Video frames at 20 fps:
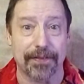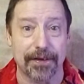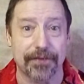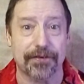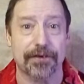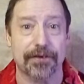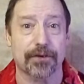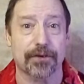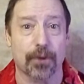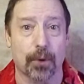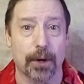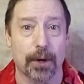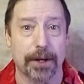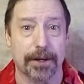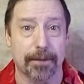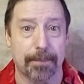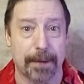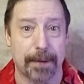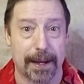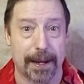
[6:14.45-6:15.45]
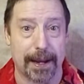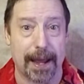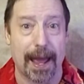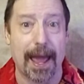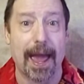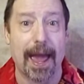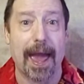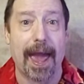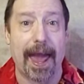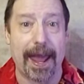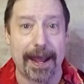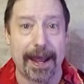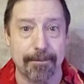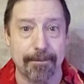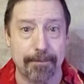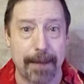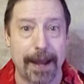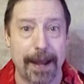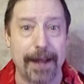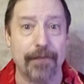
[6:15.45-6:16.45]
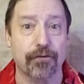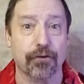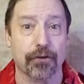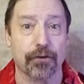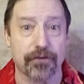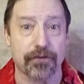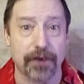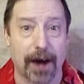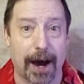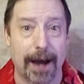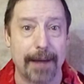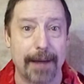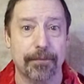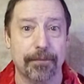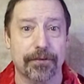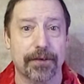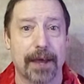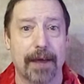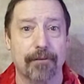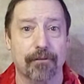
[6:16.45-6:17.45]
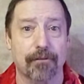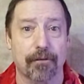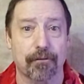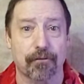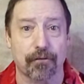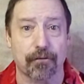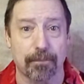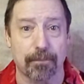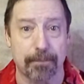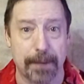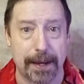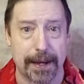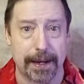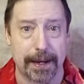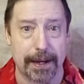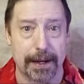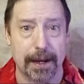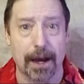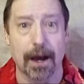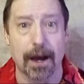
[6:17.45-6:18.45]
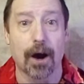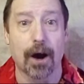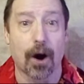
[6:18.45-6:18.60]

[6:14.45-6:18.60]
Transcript: This is going to be a major time saver for me